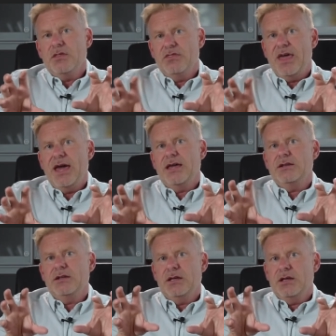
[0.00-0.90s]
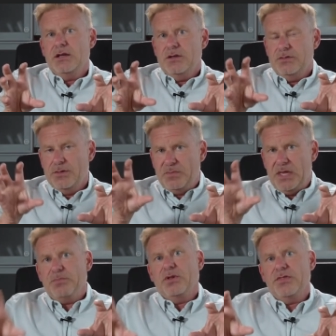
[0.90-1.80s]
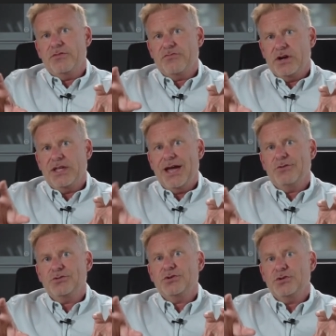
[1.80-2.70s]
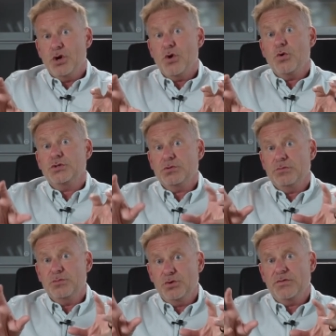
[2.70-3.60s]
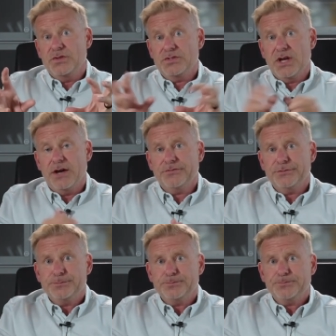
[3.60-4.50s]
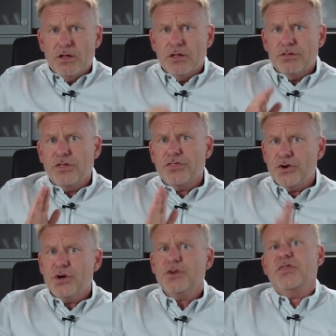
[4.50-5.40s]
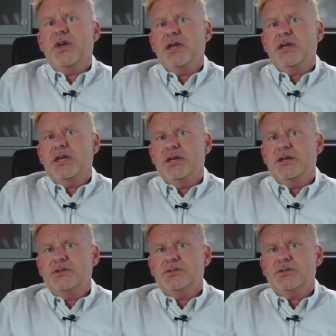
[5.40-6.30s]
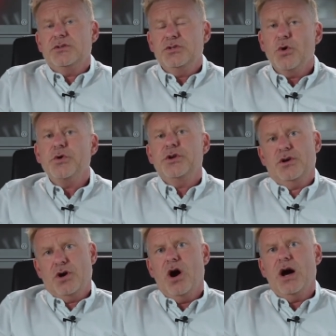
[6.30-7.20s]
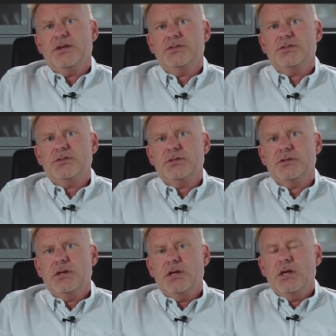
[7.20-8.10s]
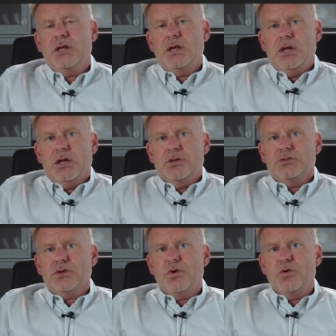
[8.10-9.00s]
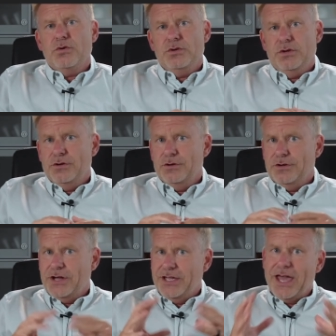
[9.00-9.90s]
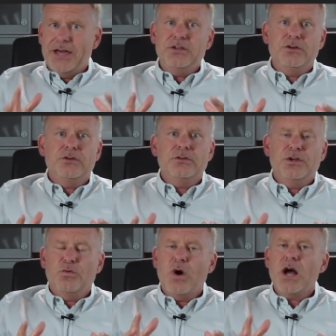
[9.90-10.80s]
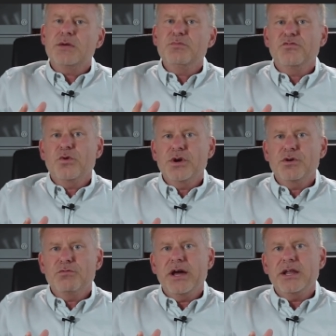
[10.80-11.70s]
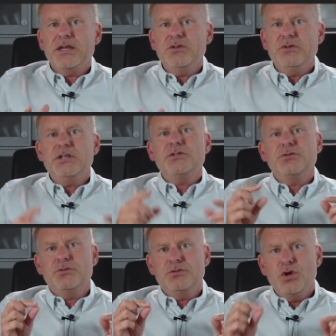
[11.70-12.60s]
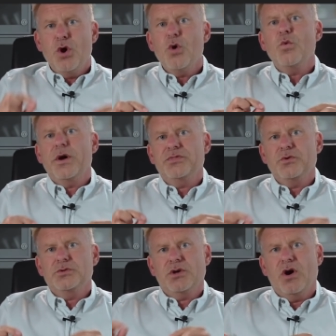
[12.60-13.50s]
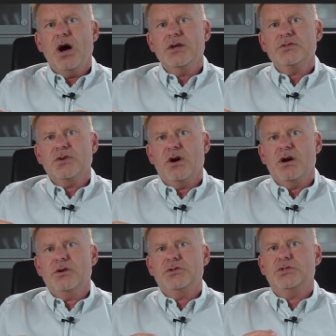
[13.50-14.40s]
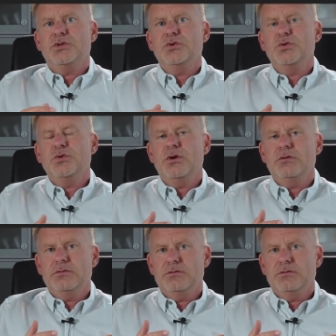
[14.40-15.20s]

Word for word: then the people on the front counter know to remove the stuff. The third thing is know your costs. So you're again, you're you're walking before you're running. You need to know what those costs are to